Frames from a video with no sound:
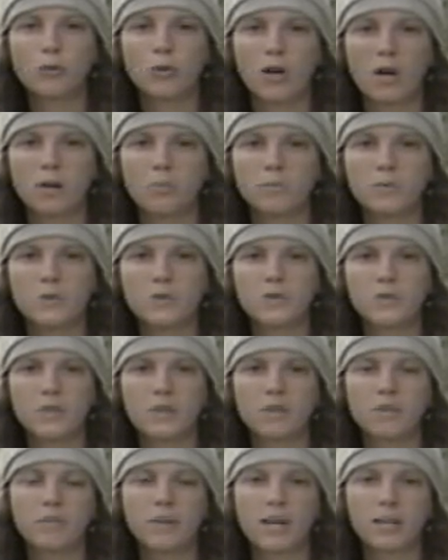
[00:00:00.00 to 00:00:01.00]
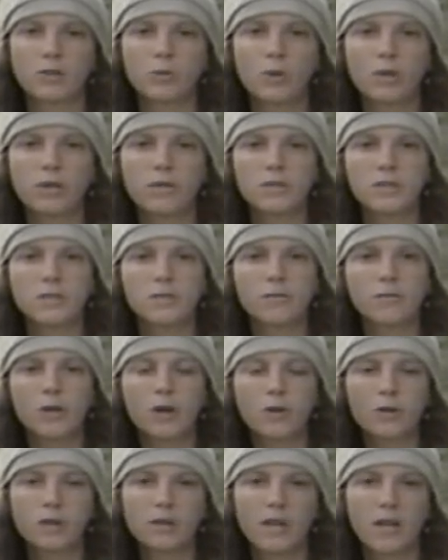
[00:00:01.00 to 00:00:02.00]
problems. In fact, one of its
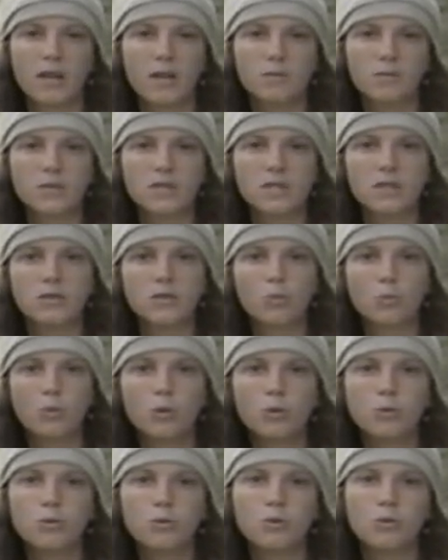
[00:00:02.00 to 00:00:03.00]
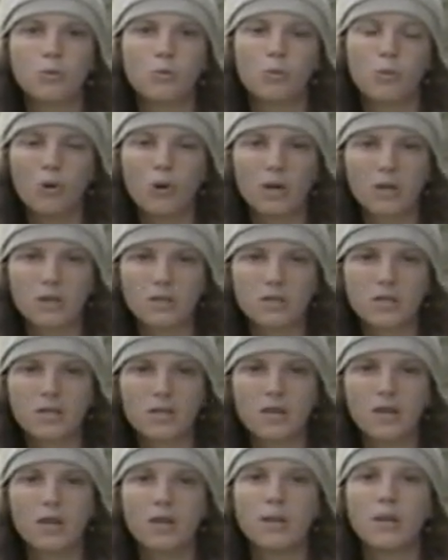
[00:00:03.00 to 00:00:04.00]
folk names is woundwort.
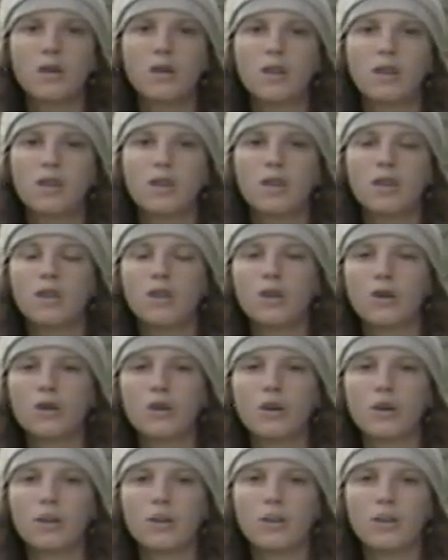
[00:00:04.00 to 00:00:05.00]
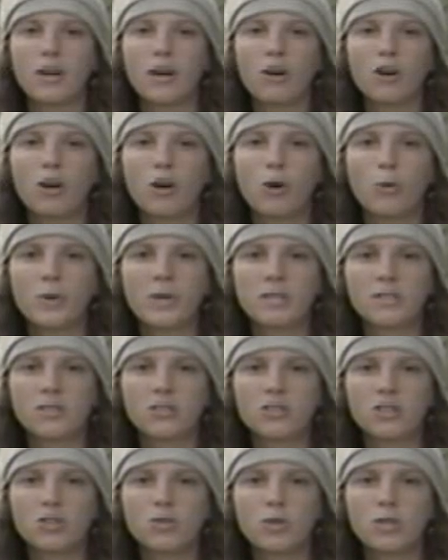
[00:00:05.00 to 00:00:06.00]
Yarrow is
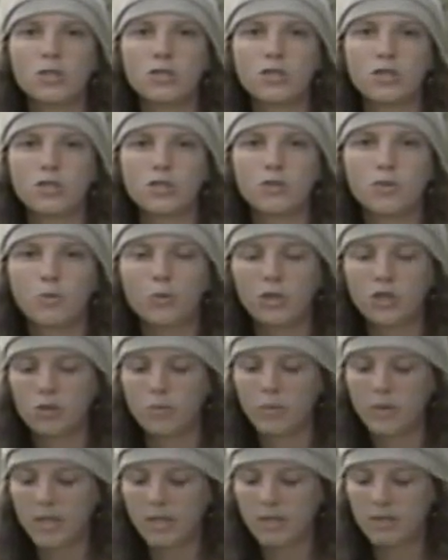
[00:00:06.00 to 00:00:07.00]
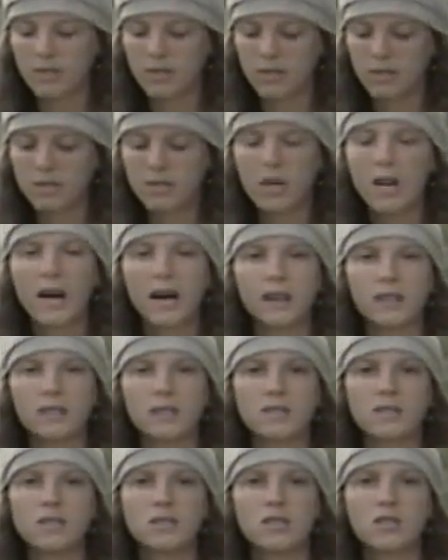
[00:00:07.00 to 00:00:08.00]
astringent, which means it
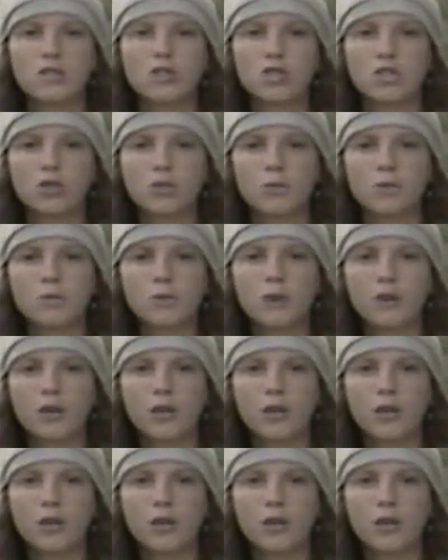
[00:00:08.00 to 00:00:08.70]
tightens tissue.